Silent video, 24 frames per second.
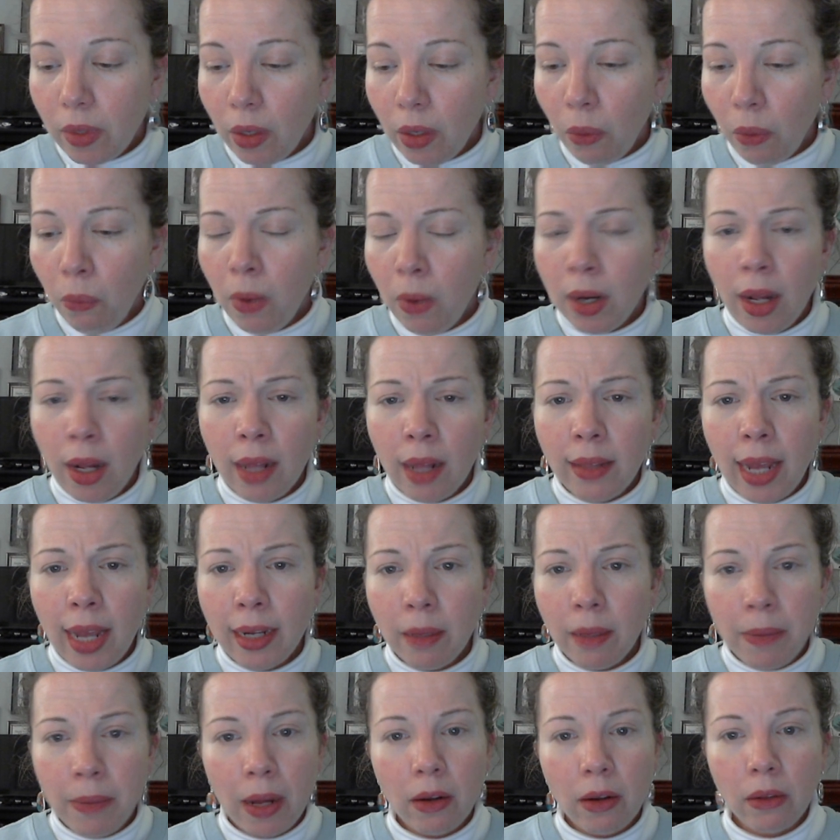what I like
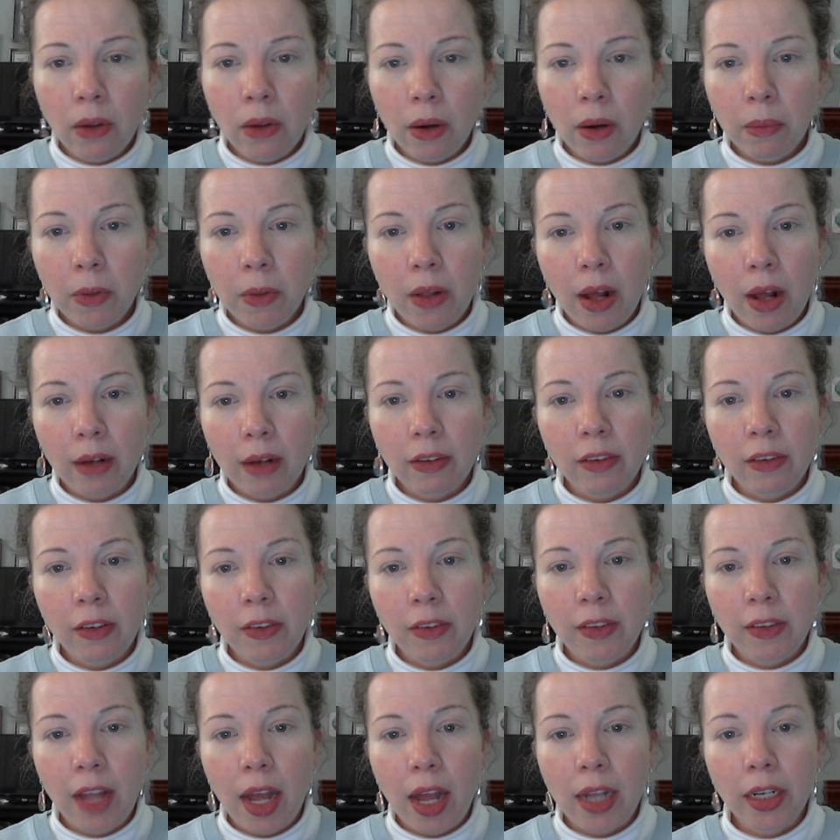about alarm clocks
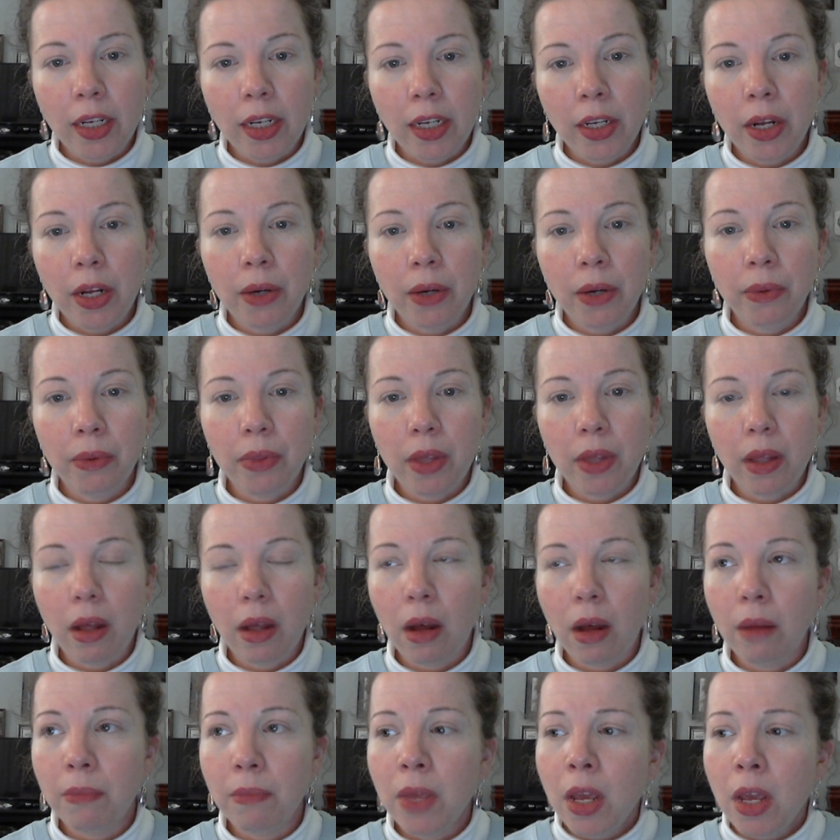is that,
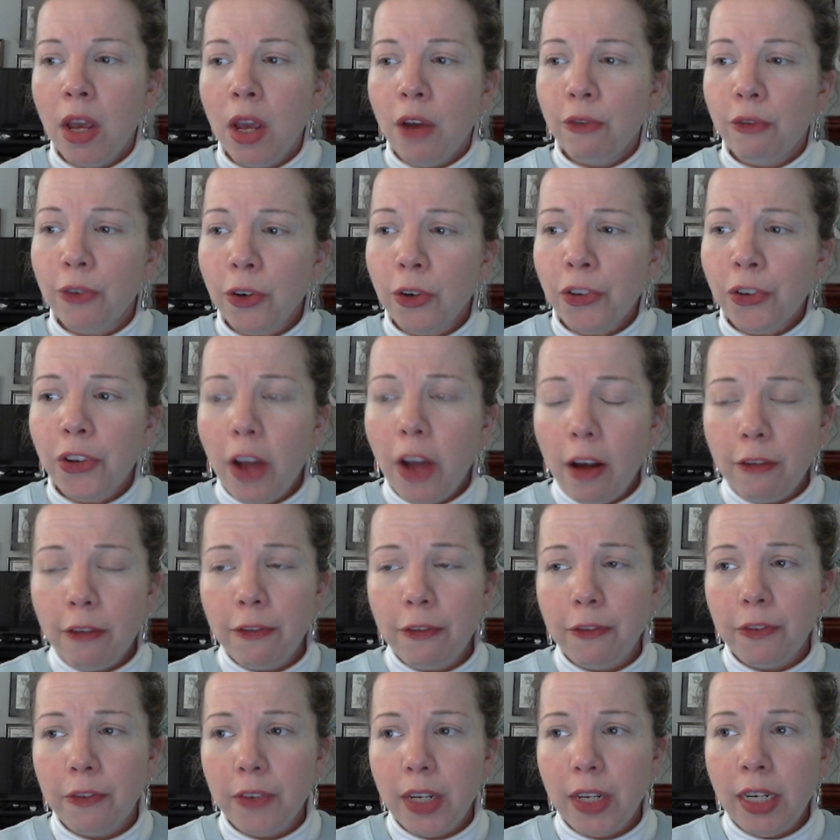first
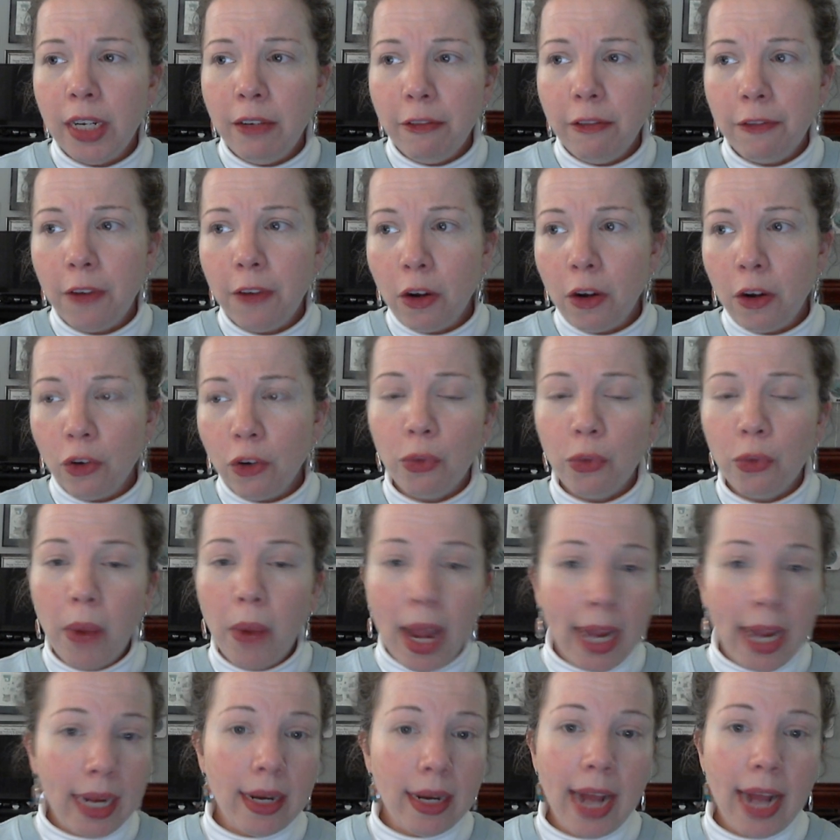off, in Feng
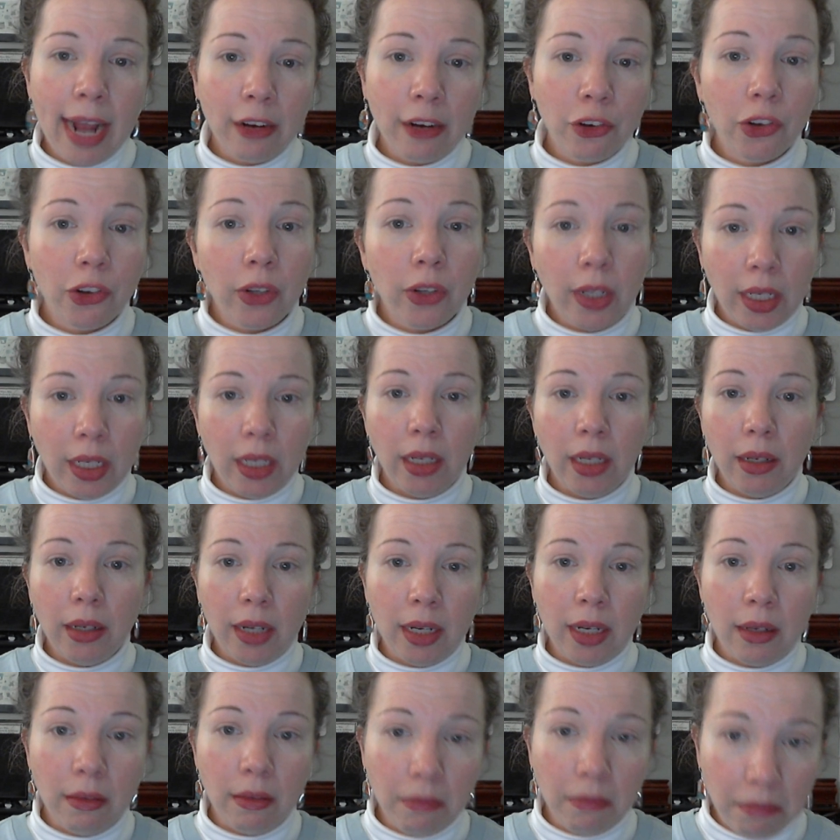Shui and actually
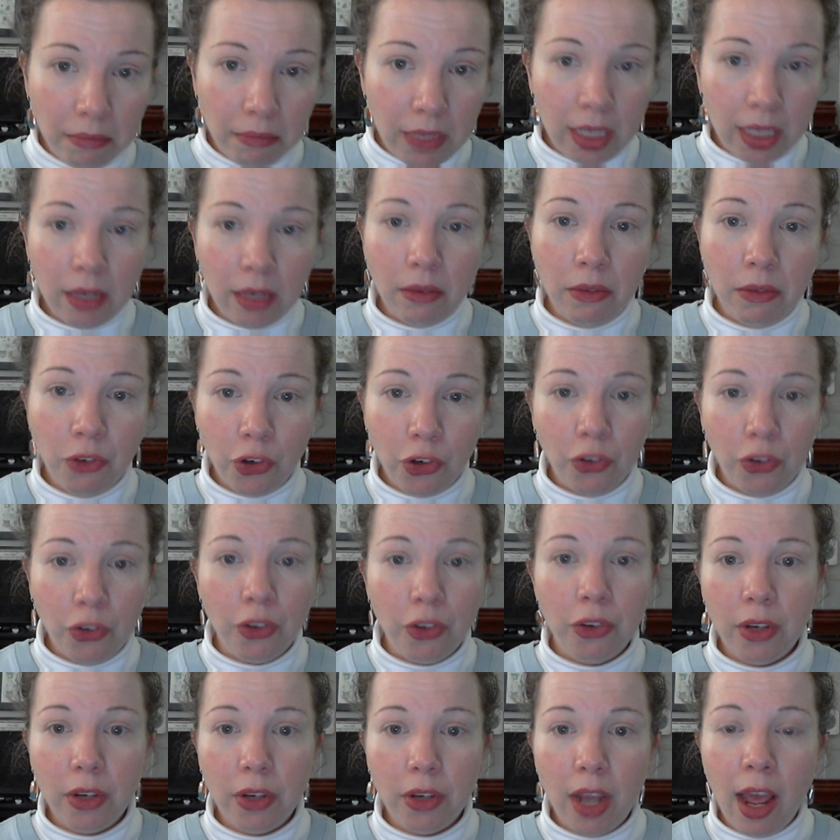in
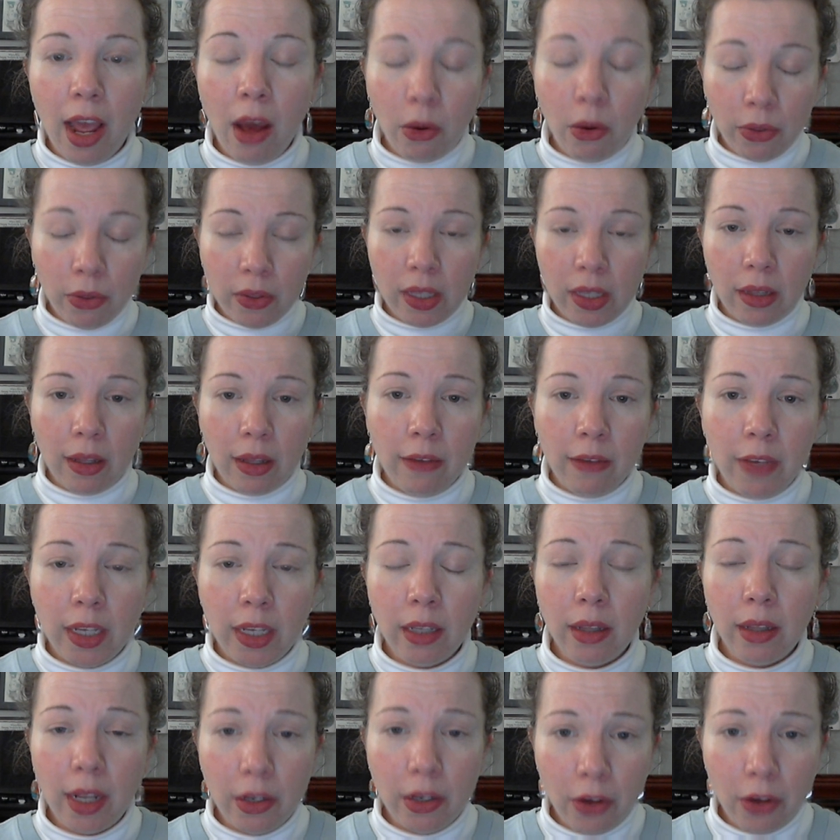just healthy
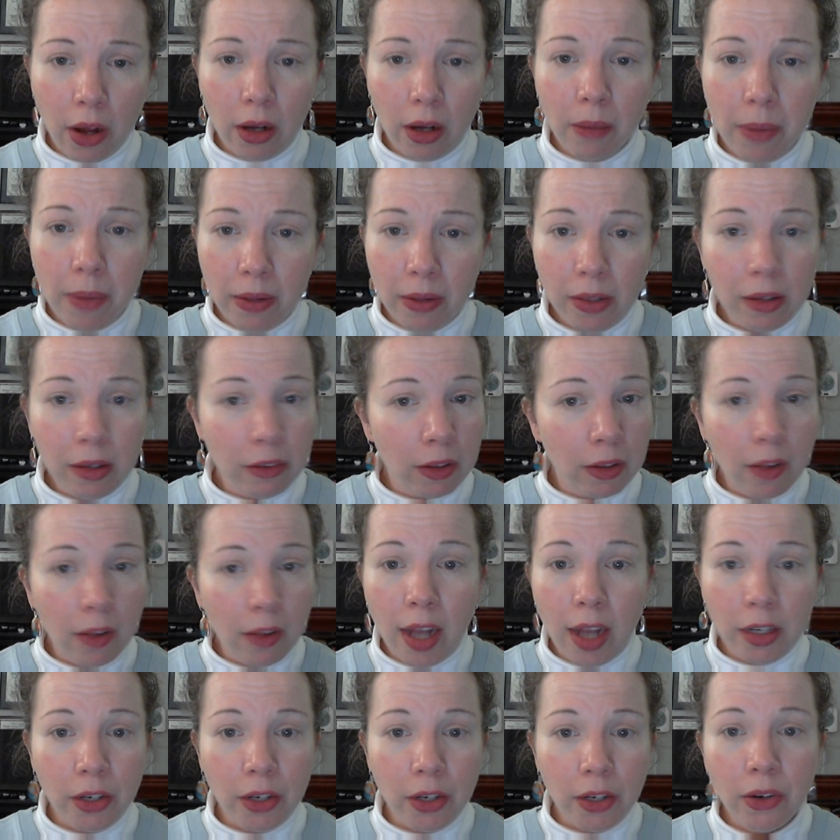living, they talk about this a
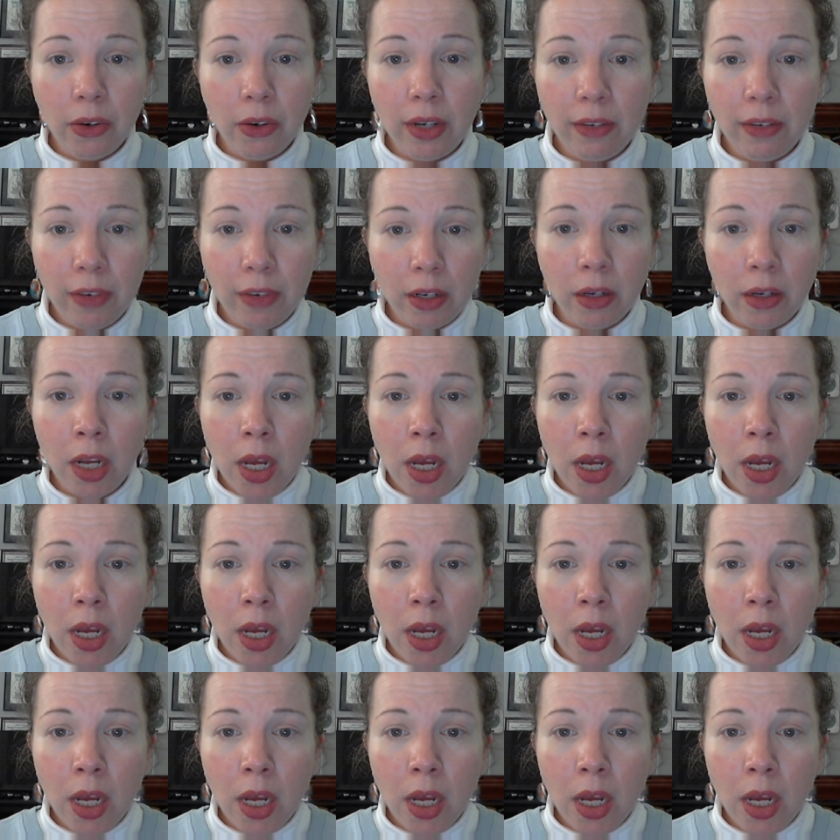lot. You don't even,